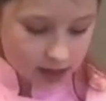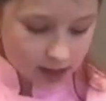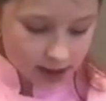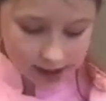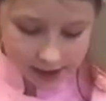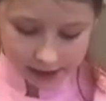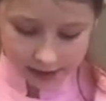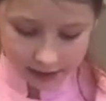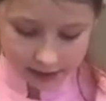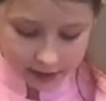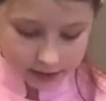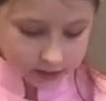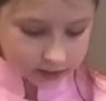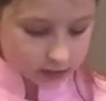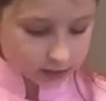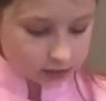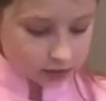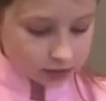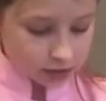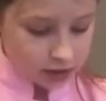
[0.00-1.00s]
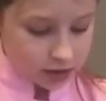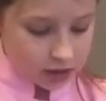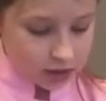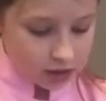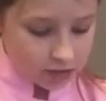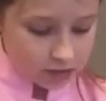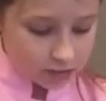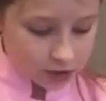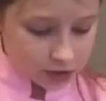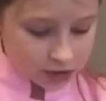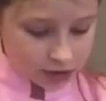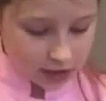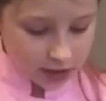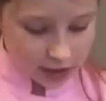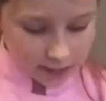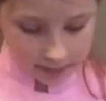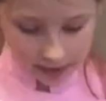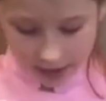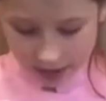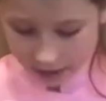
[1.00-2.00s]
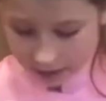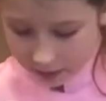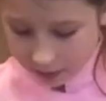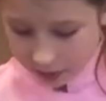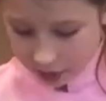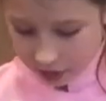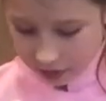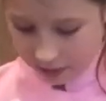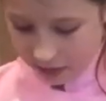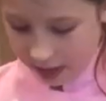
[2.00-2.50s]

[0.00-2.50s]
and put them in with